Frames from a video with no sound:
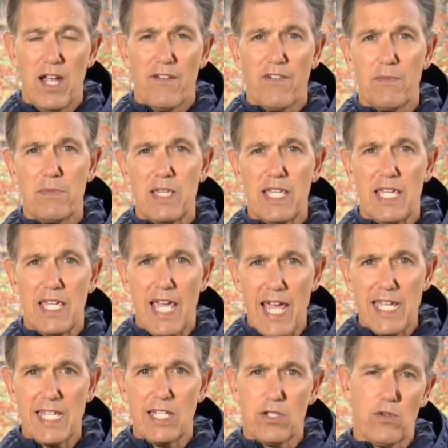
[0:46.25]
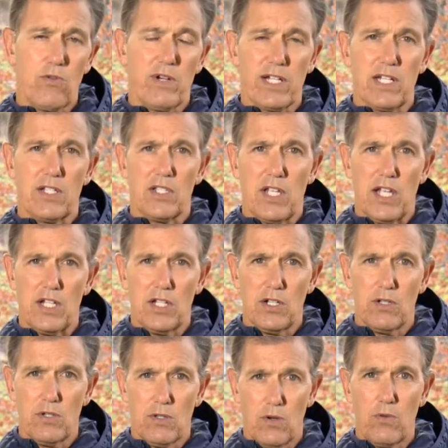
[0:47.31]
from the Yankees
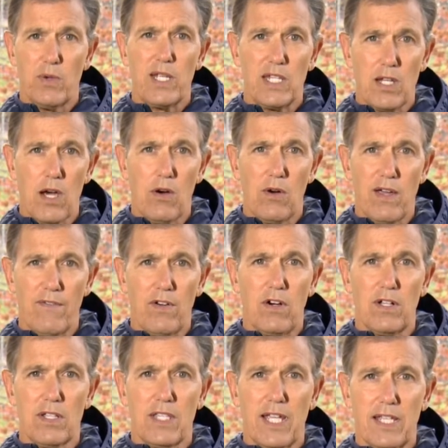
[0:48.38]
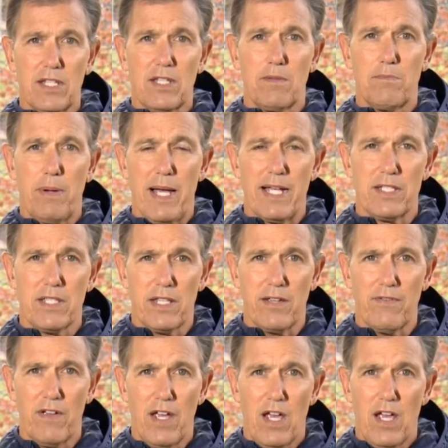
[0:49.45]
organization who we know have all tested positive